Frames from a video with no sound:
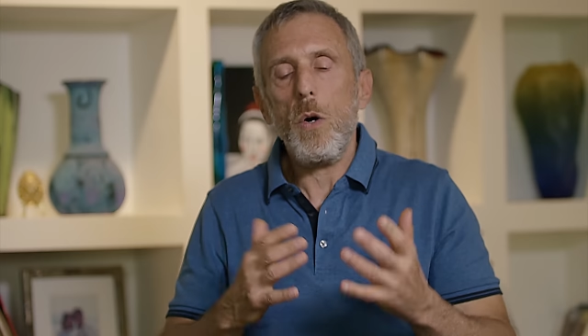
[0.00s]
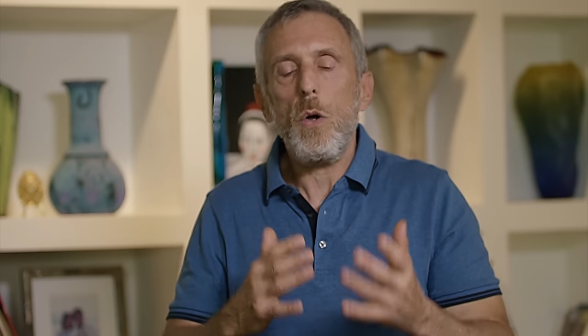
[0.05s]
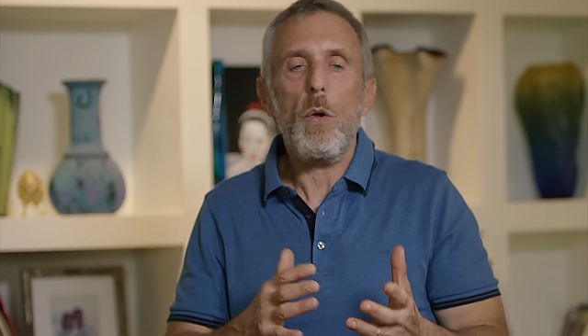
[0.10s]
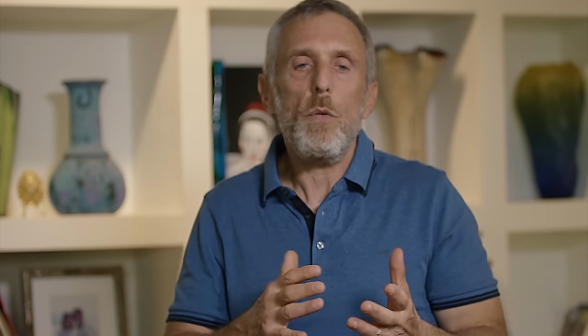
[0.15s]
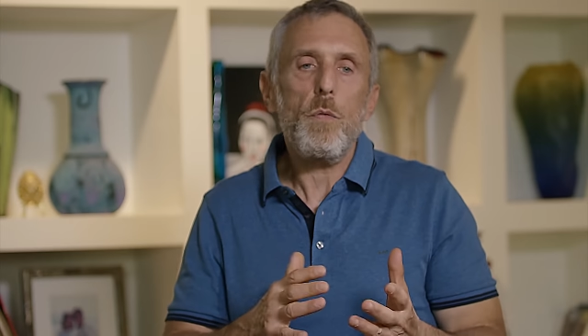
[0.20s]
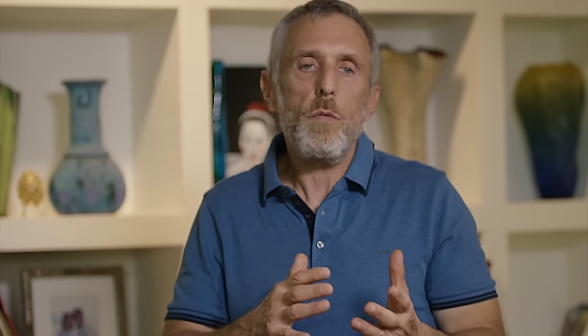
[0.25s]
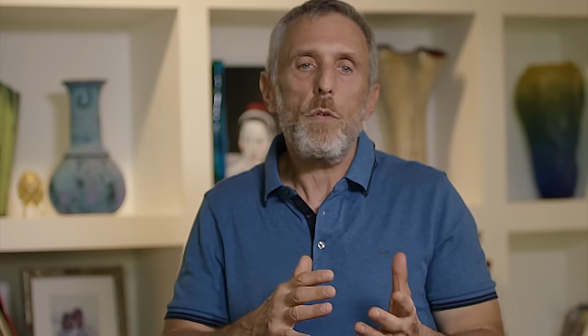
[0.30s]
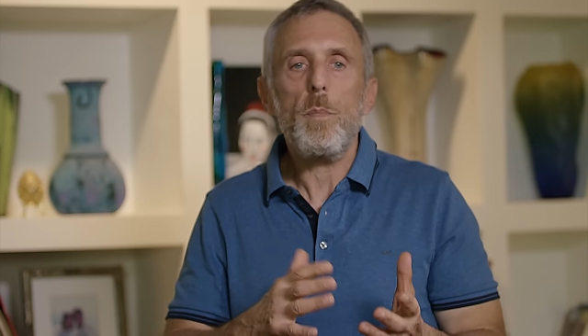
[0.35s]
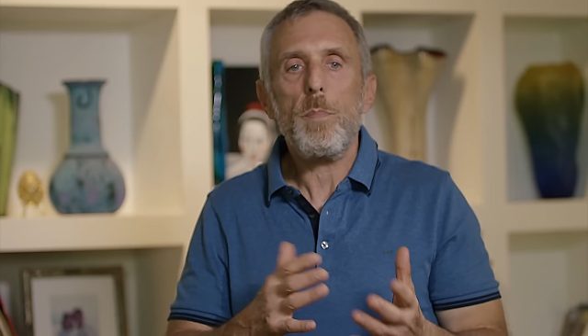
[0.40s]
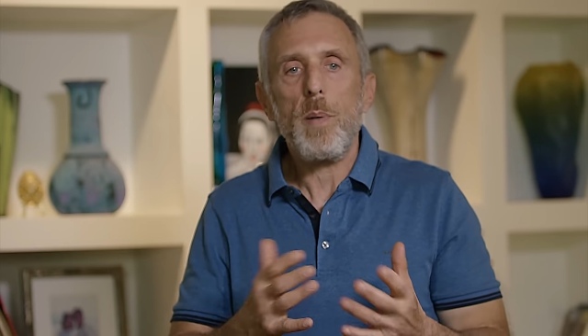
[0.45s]

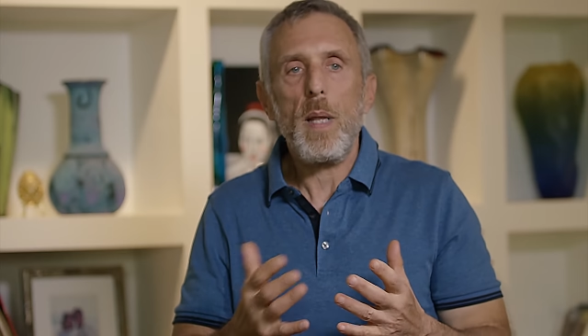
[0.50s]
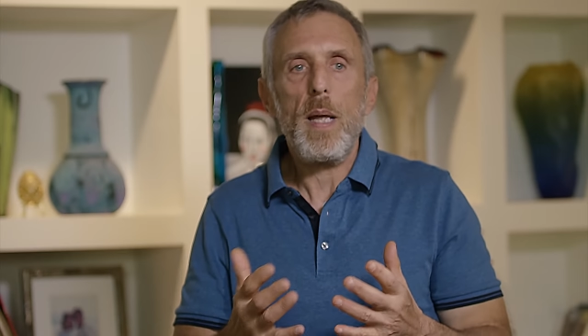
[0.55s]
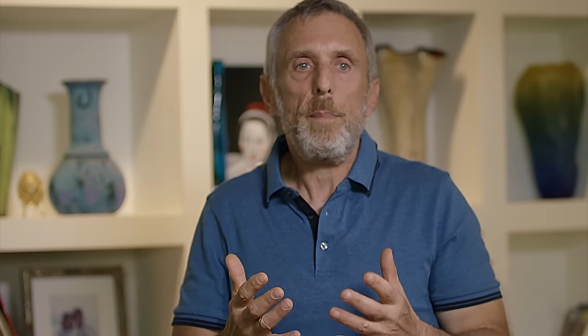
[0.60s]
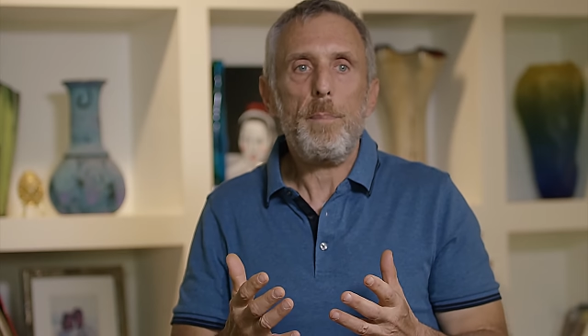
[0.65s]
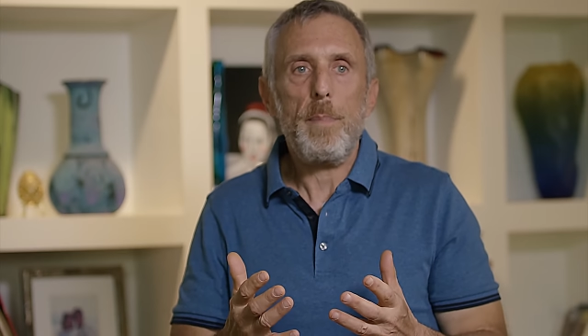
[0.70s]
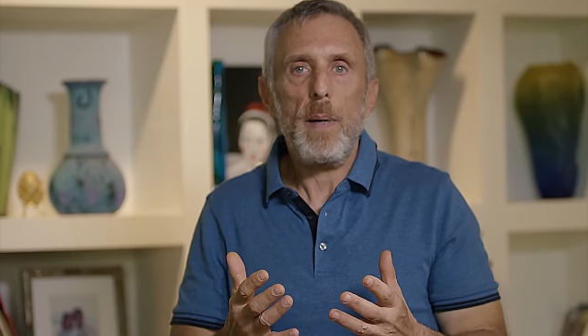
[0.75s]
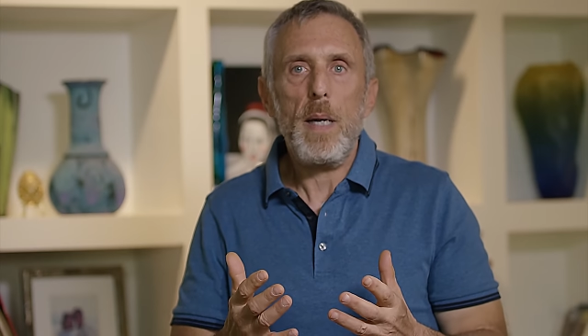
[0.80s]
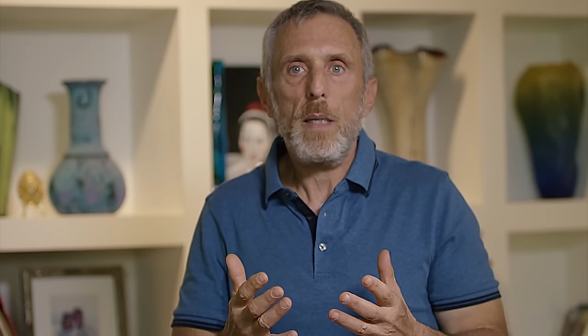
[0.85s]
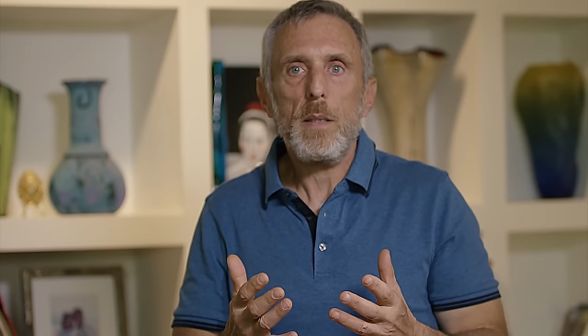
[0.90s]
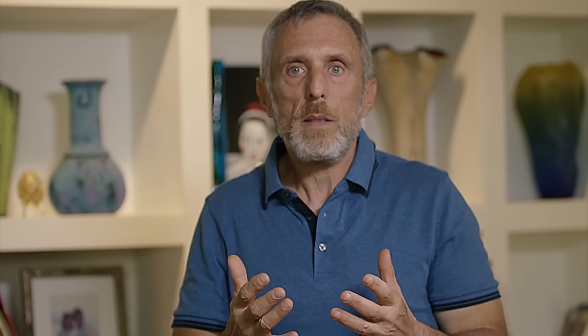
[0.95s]
whole food
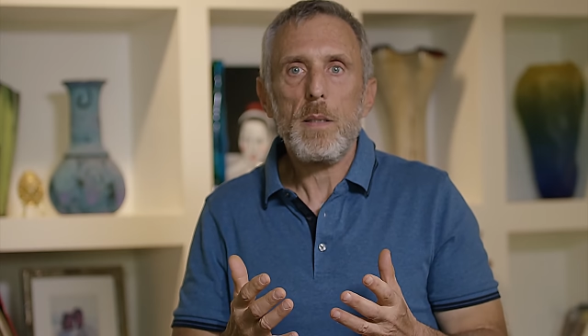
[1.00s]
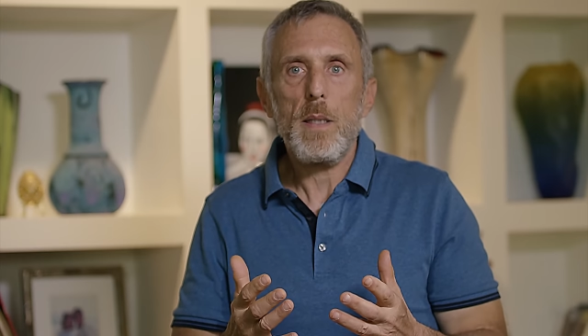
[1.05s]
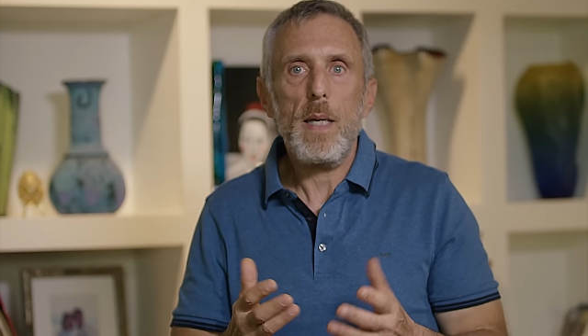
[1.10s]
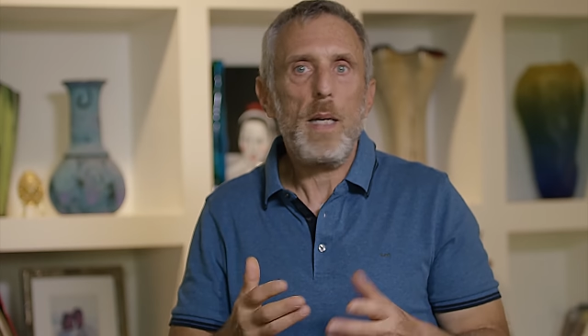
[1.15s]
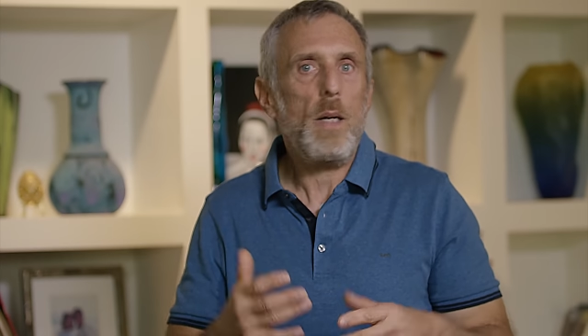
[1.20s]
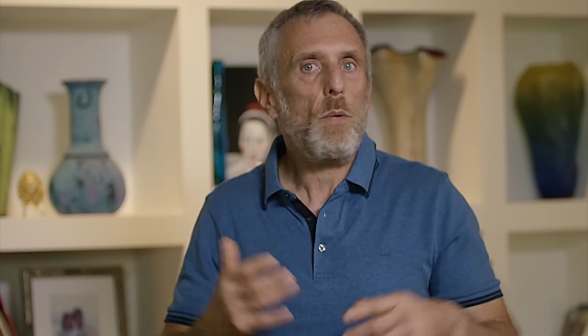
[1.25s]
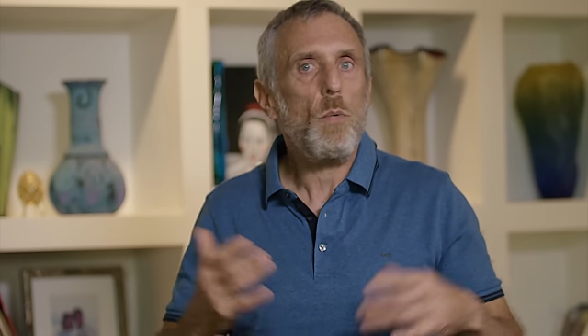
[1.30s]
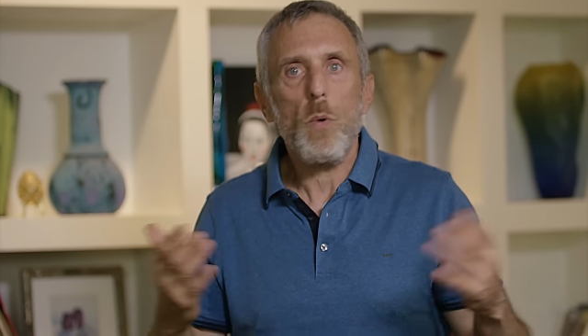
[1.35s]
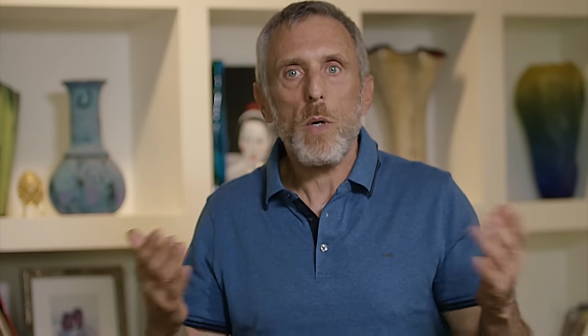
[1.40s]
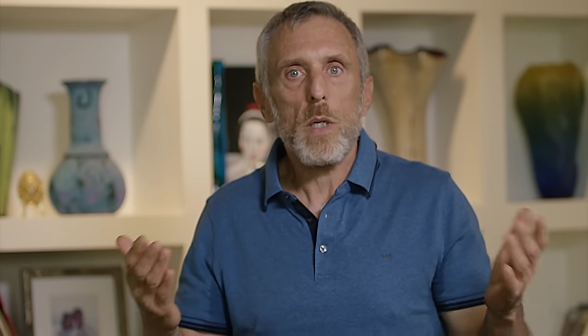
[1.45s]
plant-based
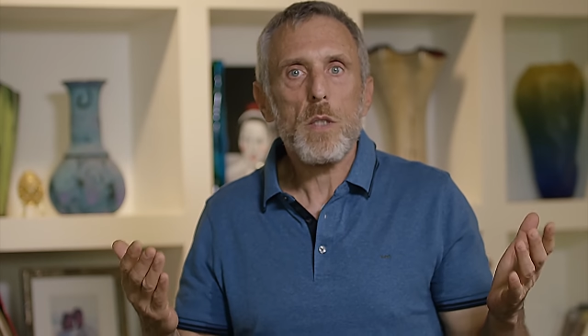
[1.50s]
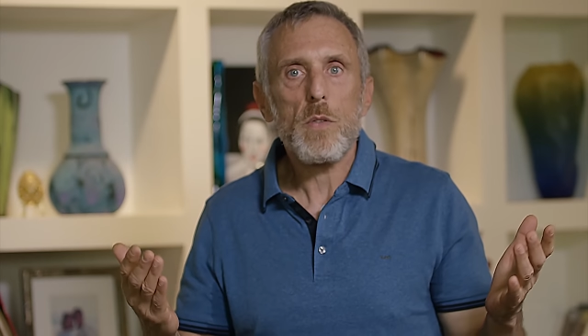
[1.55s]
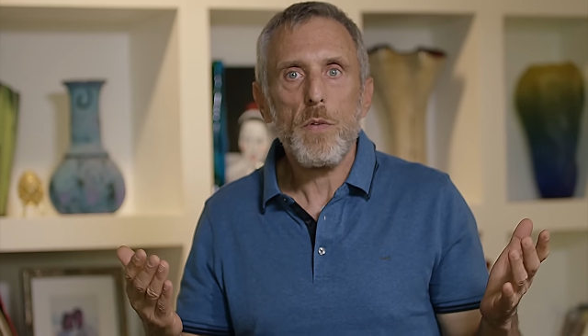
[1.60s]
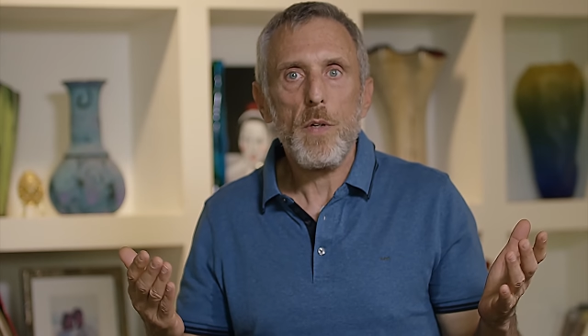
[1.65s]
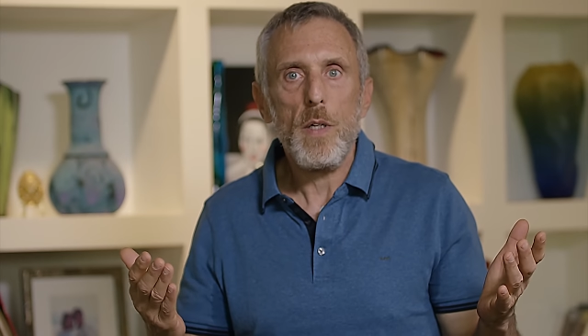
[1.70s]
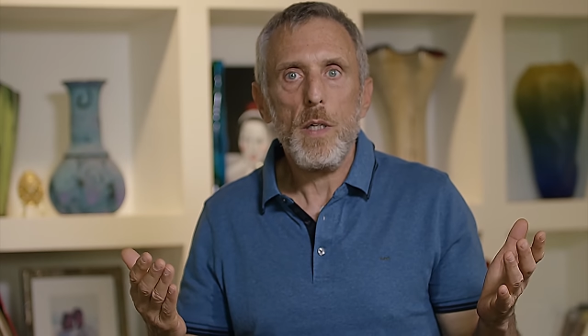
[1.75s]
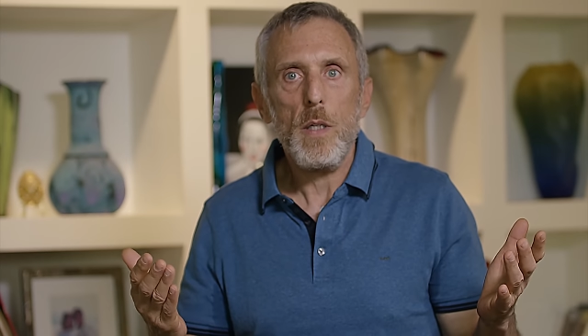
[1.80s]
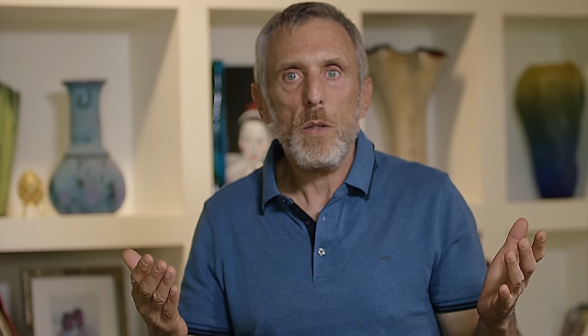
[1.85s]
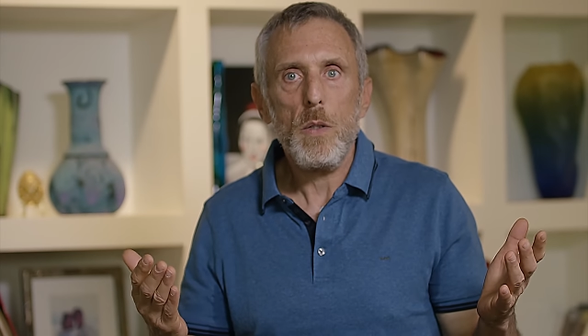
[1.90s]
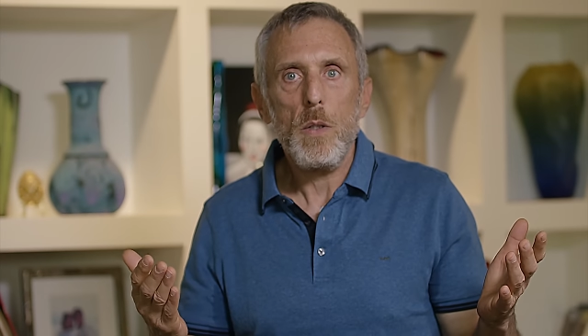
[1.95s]
and it works
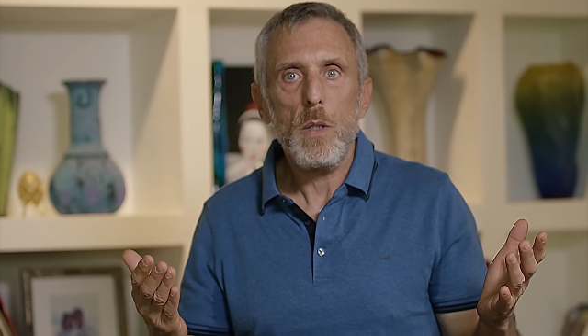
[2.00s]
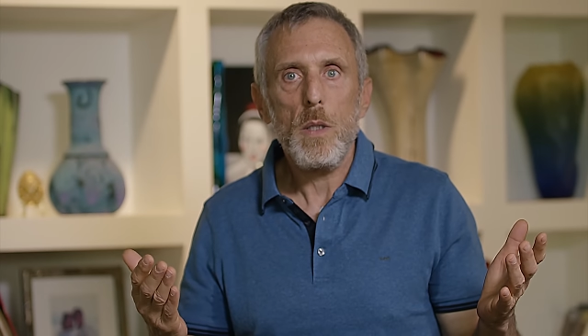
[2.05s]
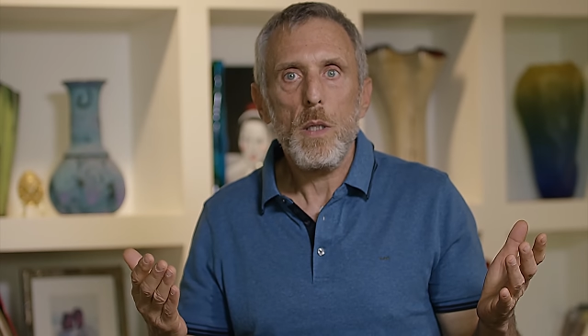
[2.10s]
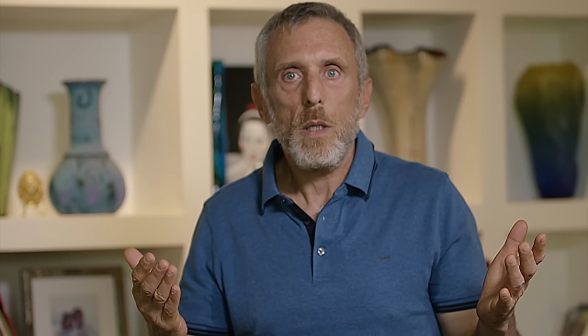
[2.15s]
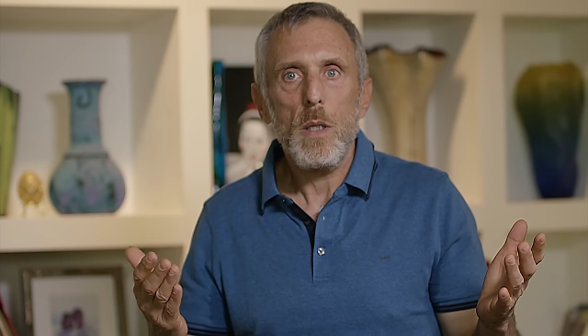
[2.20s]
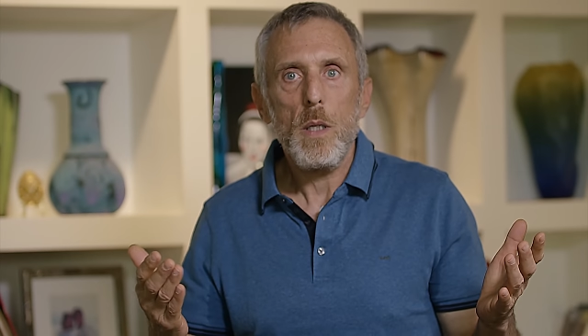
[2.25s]
for you,